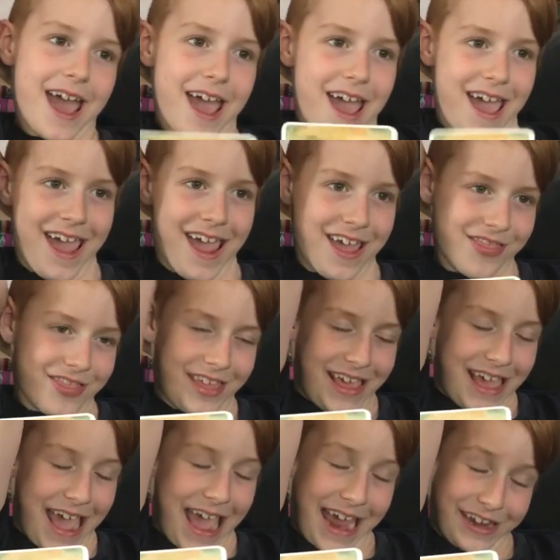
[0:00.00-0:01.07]
at the
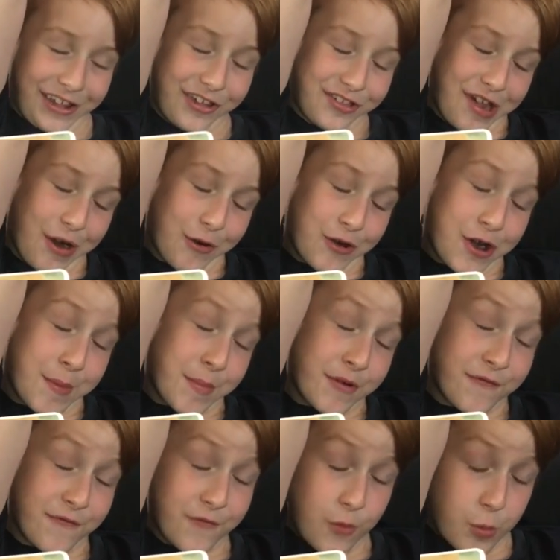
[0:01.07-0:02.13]
Atticus Hour number
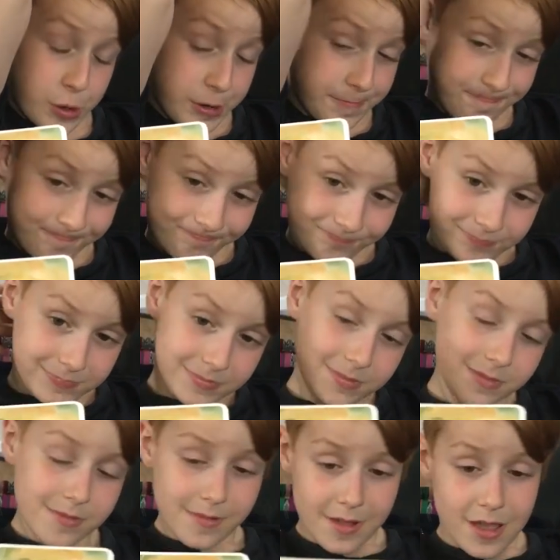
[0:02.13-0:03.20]
4.
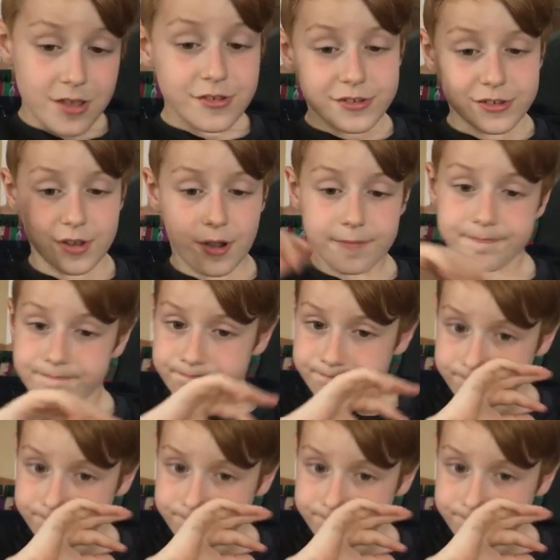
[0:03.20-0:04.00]
So,